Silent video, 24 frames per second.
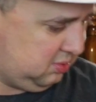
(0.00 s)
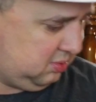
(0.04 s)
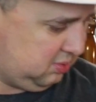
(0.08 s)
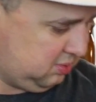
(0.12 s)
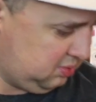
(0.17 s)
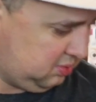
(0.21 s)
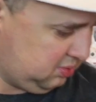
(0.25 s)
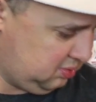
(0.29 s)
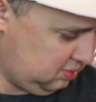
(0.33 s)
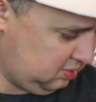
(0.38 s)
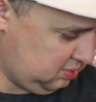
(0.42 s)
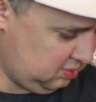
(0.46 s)

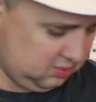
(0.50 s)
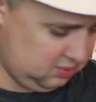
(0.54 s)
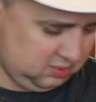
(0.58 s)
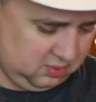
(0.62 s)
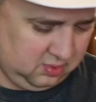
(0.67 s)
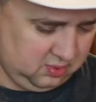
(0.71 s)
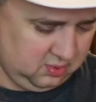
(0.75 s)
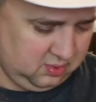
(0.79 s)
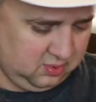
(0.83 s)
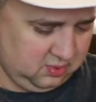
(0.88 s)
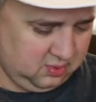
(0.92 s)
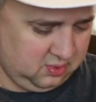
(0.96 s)

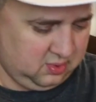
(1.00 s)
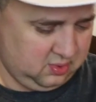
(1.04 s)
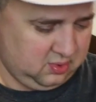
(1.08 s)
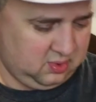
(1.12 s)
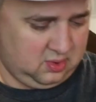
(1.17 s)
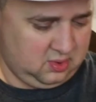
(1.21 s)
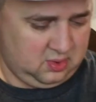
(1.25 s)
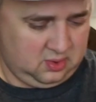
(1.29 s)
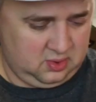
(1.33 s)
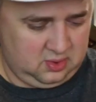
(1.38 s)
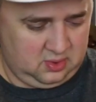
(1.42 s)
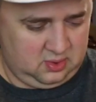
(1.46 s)

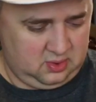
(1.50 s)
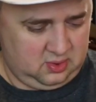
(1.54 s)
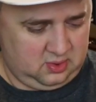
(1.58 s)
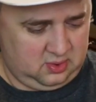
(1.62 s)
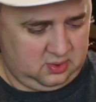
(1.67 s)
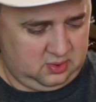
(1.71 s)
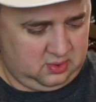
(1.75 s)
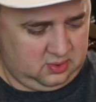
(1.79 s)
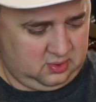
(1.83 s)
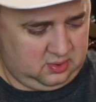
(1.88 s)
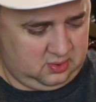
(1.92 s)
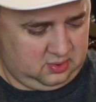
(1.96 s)

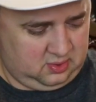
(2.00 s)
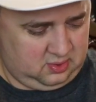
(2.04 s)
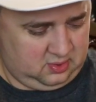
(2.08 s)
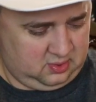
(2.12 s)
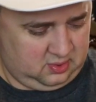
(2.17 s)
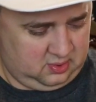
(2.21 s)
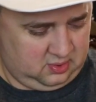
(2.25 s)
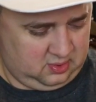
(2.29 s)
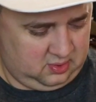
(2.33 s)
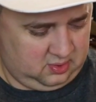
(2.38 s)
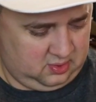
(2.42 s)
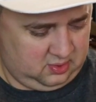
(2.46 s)

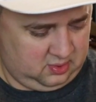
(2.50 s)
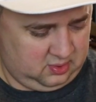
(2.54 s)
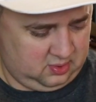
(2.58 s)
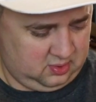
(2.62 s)
[no speech]